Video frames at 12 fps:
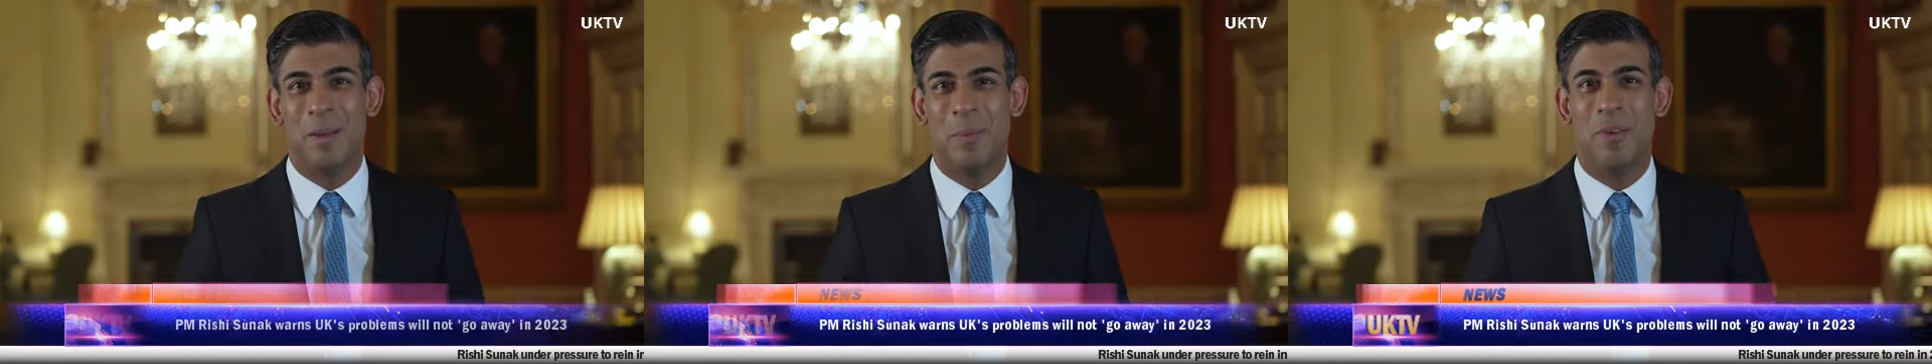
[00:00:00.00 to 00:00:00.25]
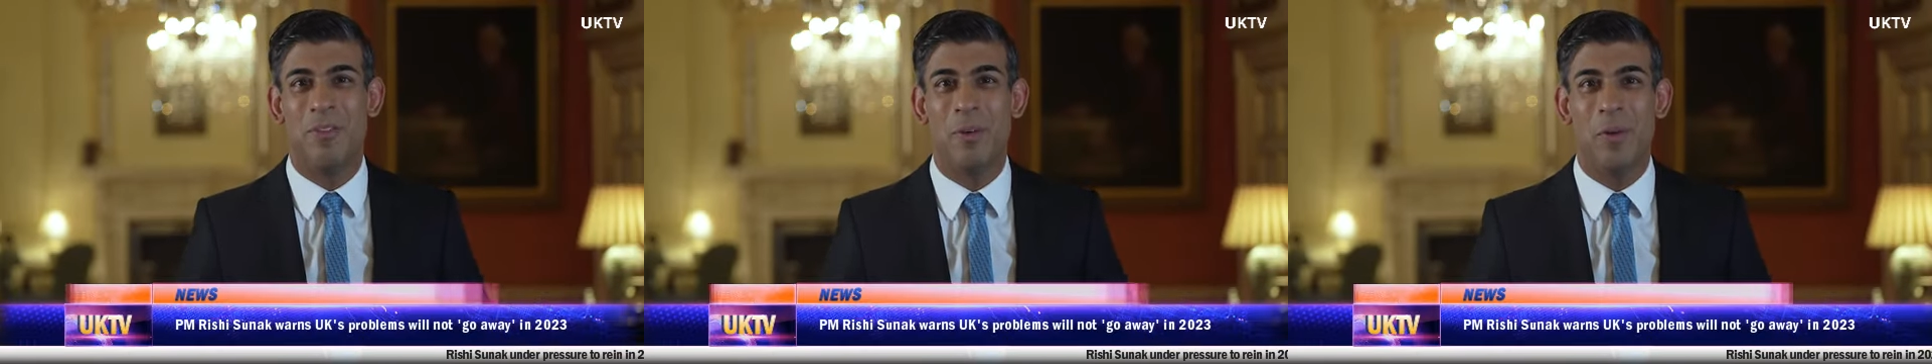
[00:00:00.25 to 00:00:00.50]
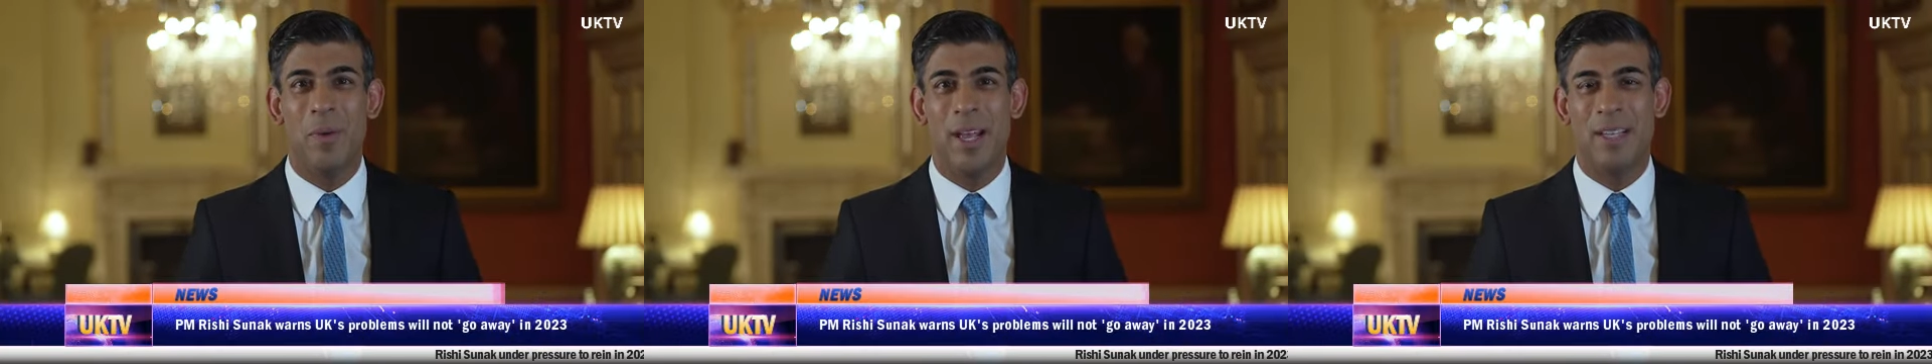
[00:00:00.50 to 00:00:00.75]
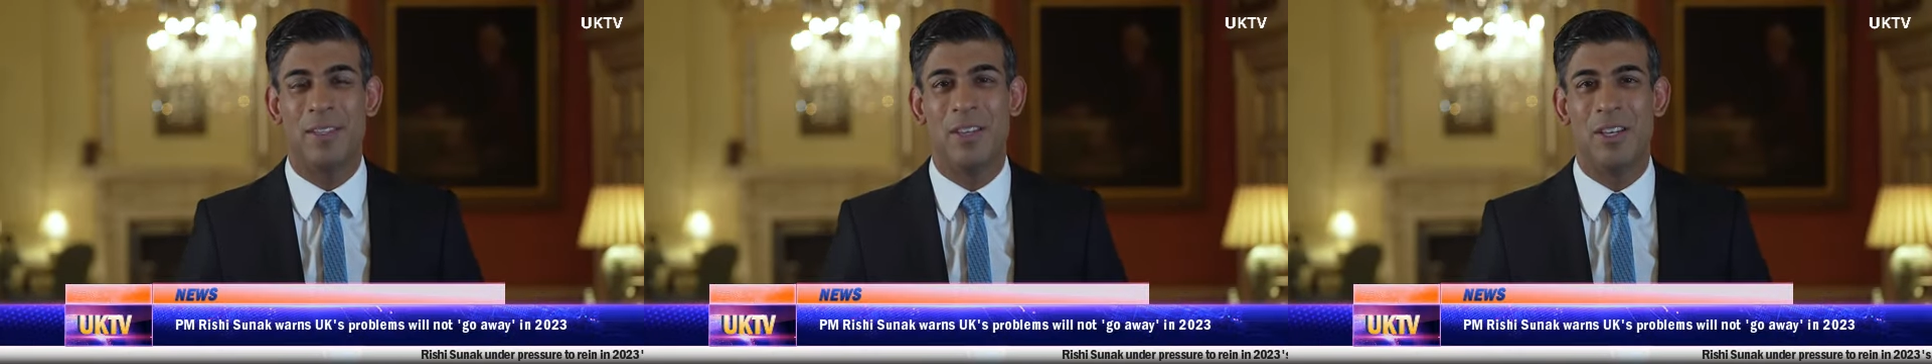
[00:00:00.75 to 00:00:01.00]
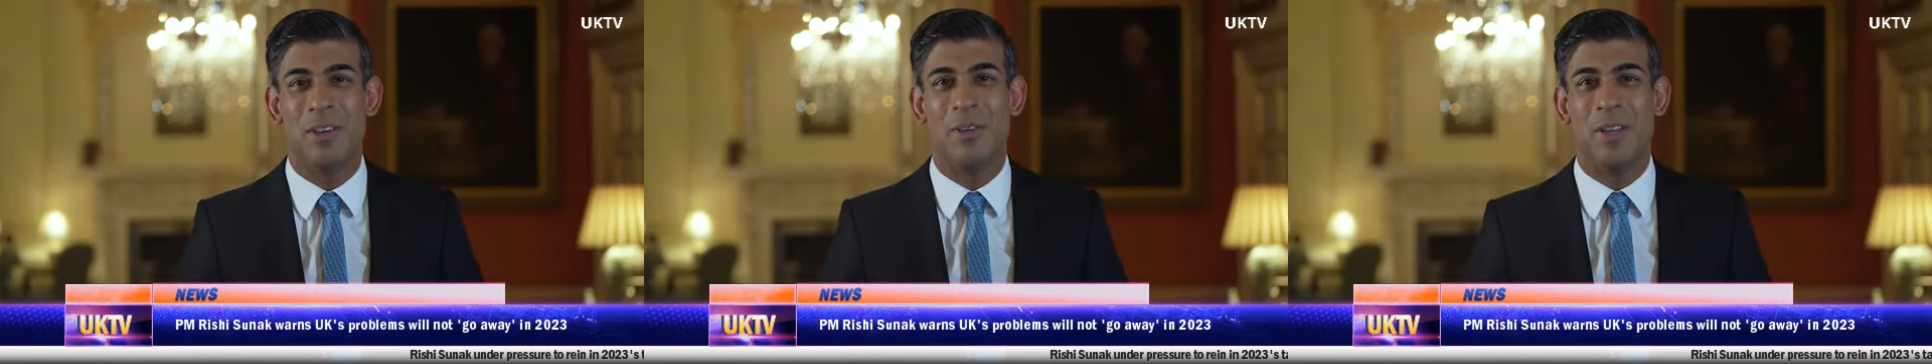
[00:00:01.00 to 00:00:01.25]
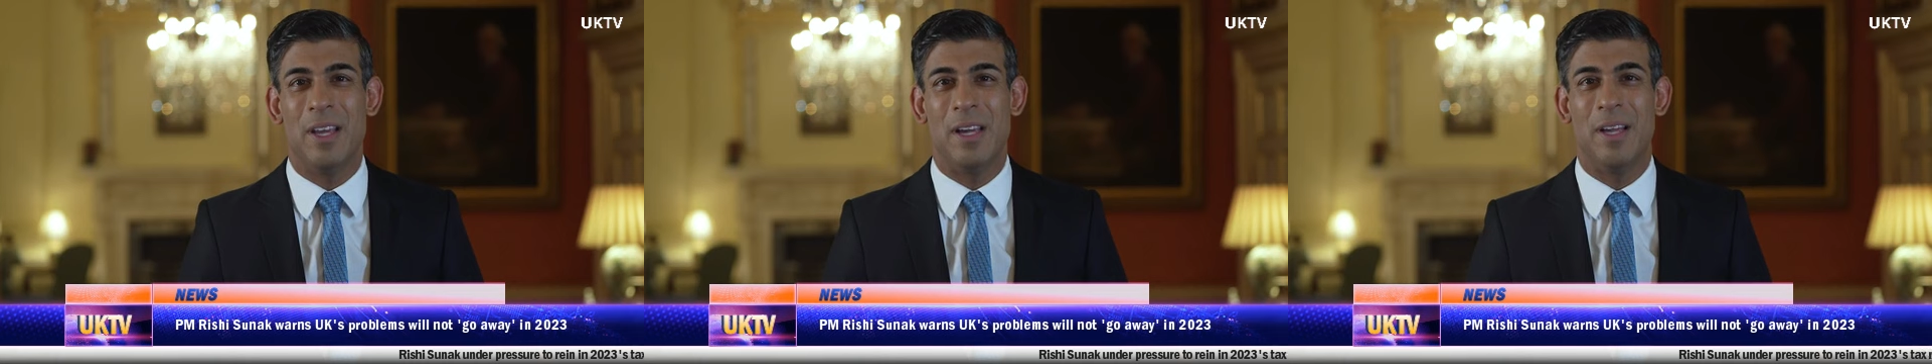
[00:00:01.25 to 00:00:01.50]
Before we enter the new
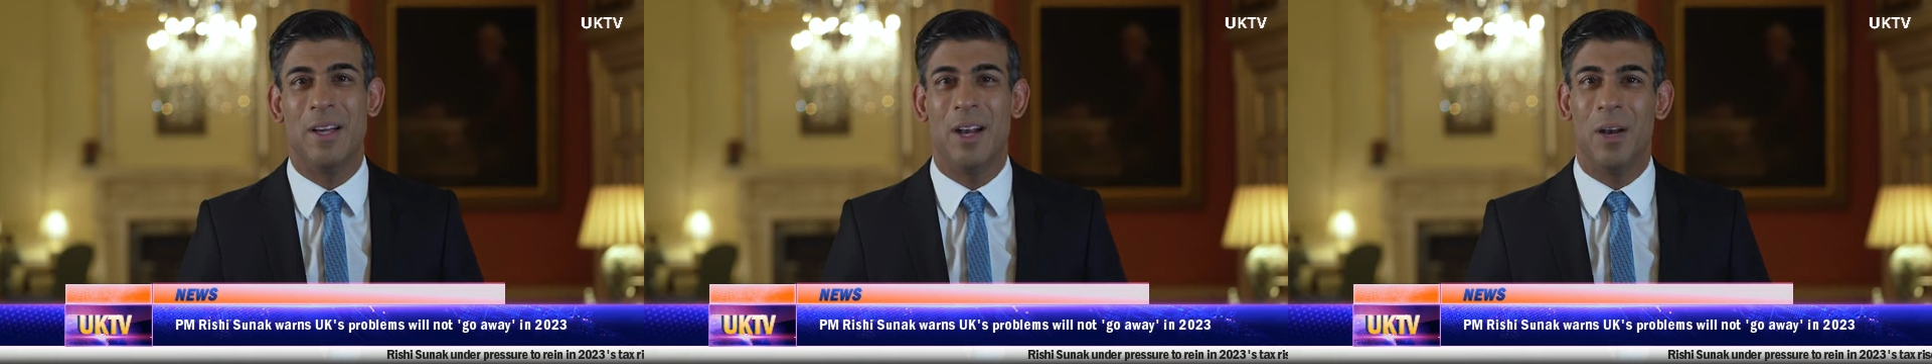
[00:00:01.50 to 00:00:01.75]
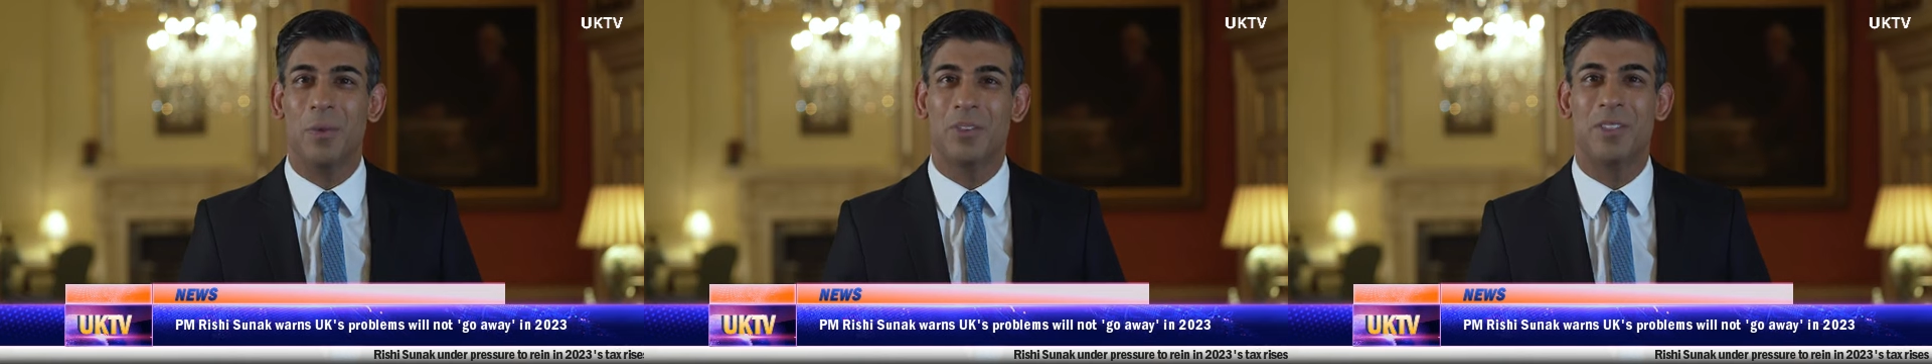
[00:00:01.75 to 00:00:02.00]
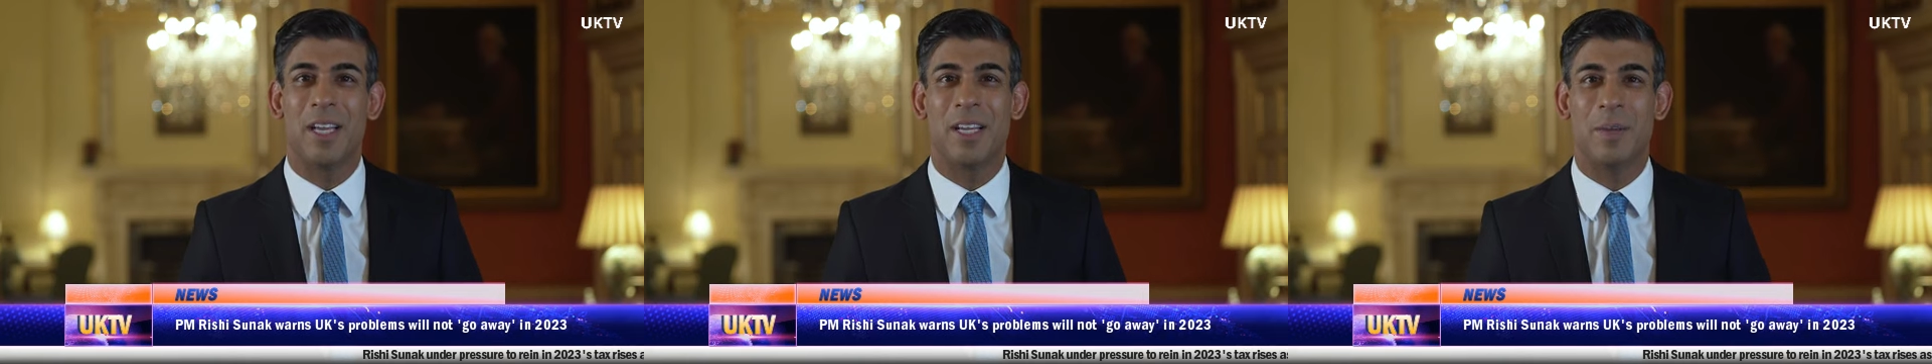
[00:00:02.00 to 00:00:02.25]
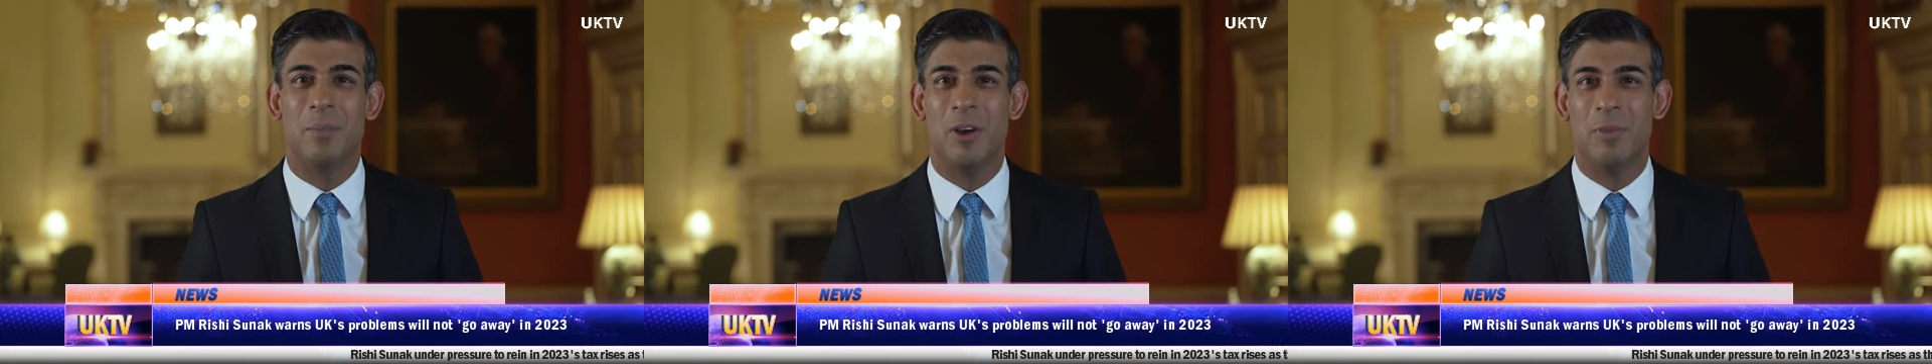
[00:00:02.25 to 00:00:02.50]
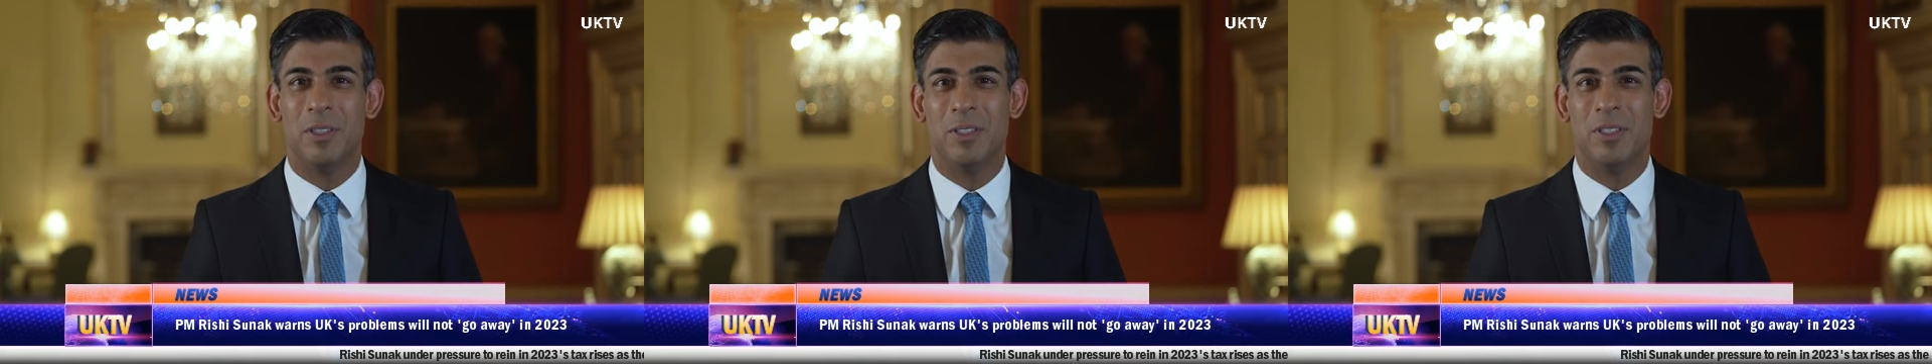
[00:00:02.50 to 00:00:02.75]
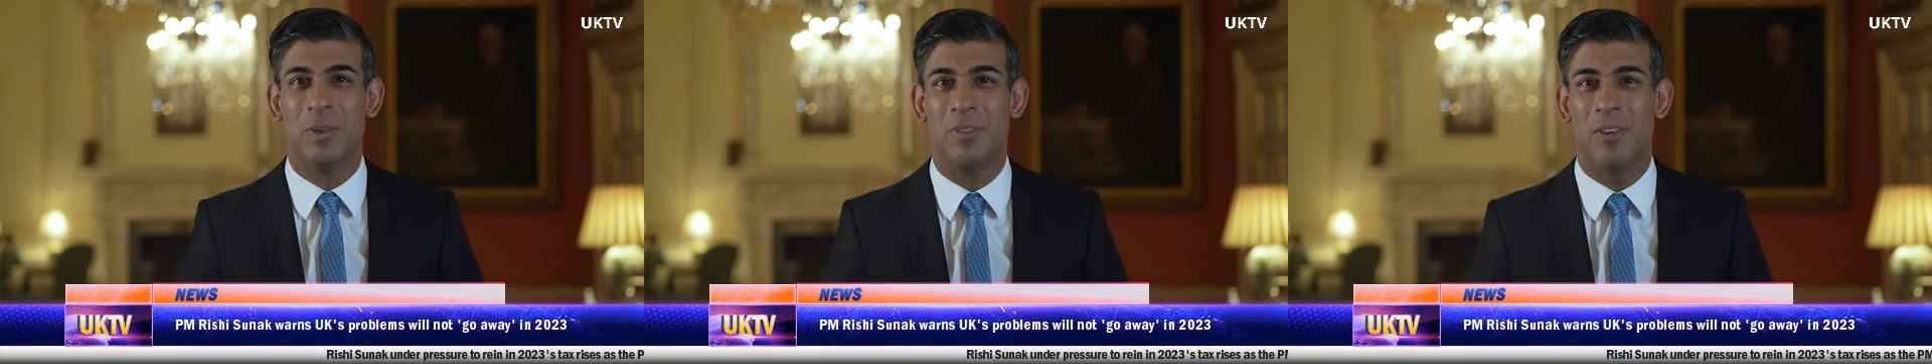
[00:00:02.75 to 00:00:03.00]
year, I want to take a moment
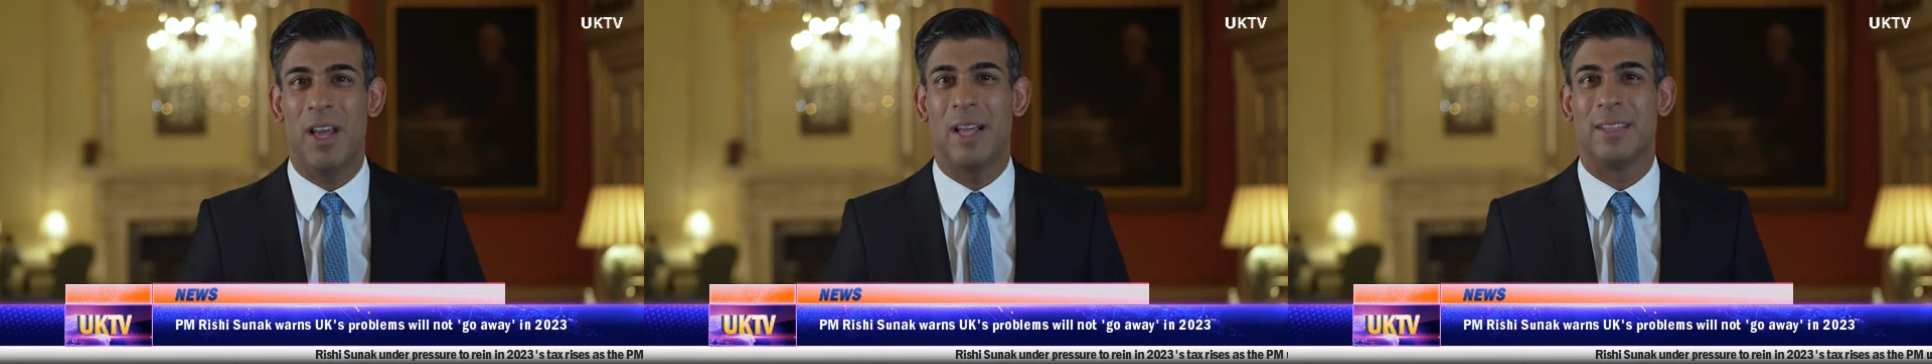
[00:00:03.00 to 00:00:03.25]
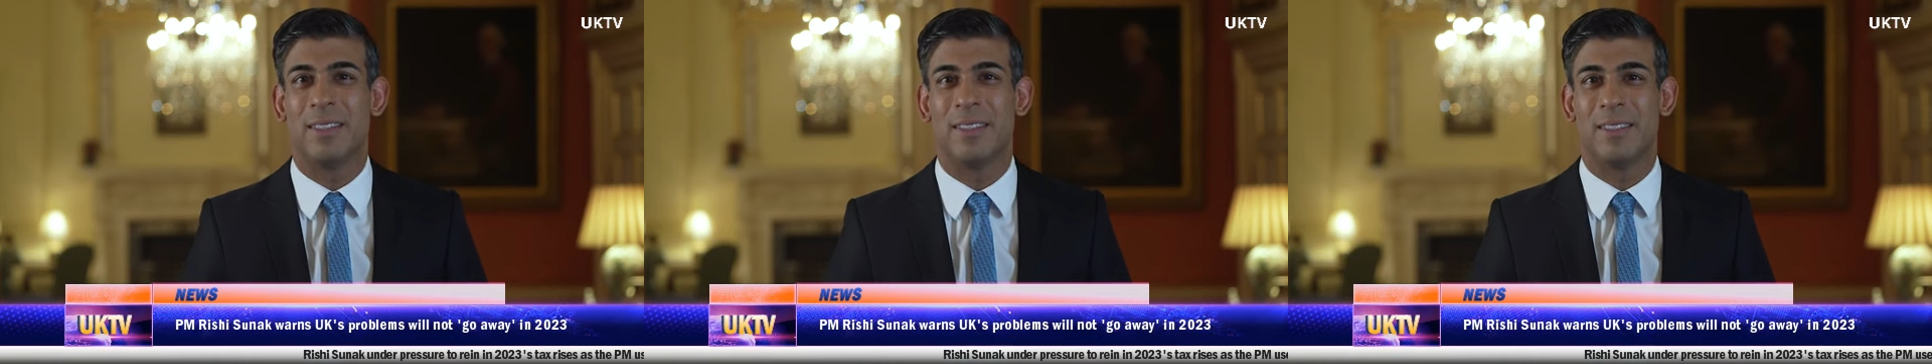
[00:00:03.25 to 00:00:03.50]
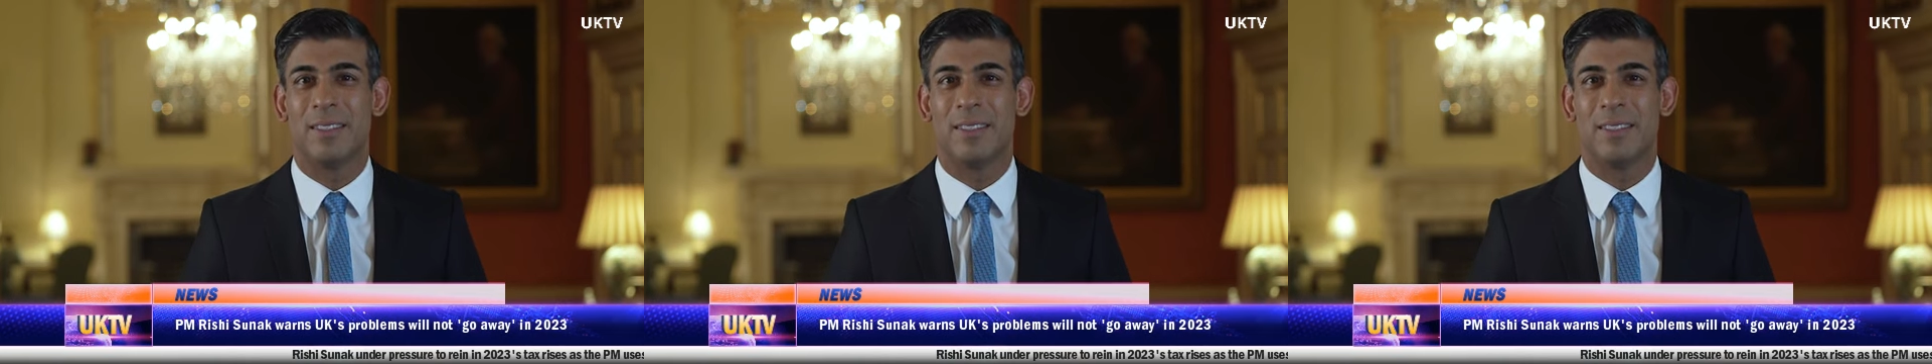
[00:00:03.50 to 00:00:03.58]
to reflect.